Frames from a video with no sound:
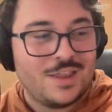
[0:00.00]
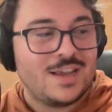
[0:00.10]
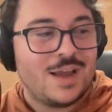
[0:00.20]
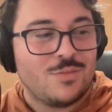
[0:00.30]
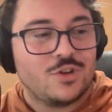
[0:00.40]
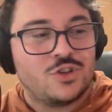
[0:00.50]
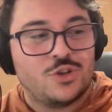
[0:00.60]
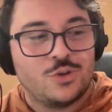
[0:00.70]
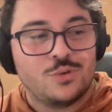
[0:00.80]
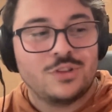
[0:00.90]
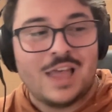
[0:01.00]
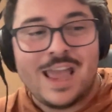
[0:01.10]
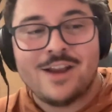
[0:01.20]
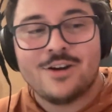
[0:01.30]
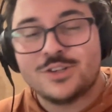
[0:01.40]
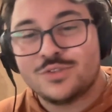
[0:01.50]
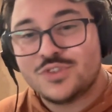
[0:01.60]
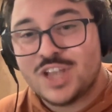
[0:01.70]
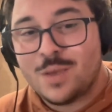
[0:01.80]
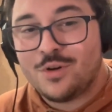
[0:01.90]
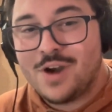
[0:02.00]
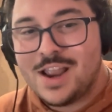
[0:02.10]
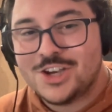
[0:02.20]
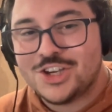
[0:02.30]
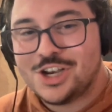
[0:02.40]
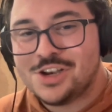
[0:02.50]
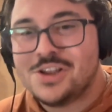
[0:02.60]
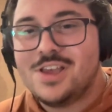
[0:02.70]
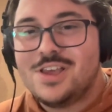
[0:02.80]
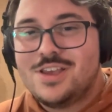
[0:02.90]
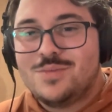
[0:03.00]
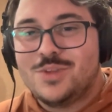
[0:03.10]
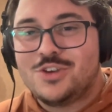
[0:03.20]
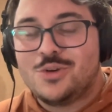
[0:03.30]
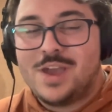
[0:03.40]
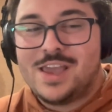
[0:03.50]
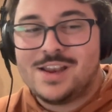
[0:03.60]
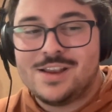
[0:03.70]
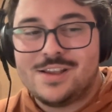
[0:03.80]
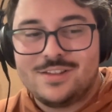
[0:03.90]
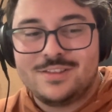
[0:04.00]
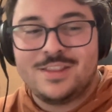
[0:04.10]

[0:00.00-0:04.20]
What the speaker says: the time there's two layers of separation between the